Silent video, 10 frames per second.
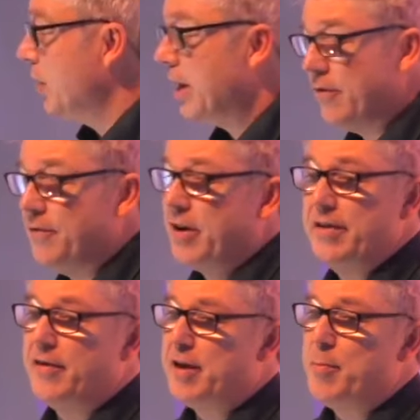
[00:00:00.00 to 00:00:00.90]
We can have a
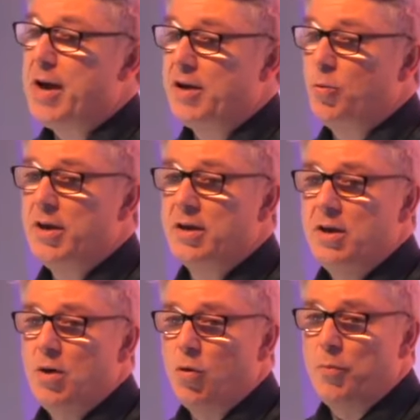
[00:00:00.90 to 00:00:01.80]
very, very bad week
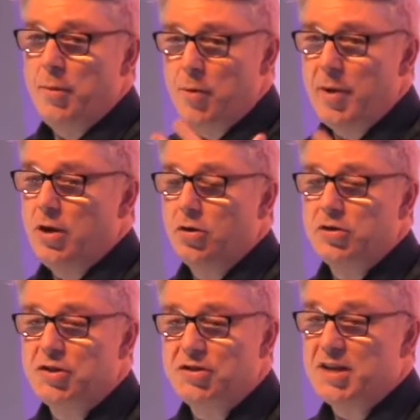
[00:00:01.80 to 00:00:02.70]
where people may look
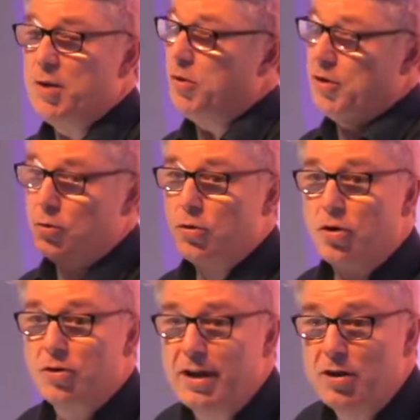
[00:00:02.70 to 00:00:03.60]
at you and say, "Well, you don't
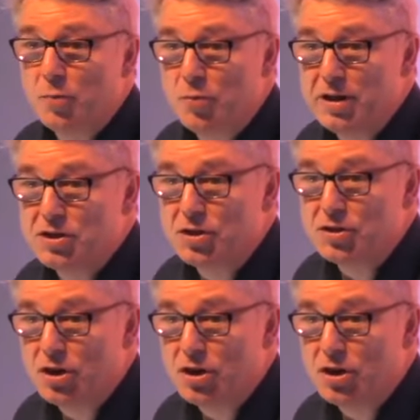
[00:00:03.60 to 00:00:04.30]
look like you preached on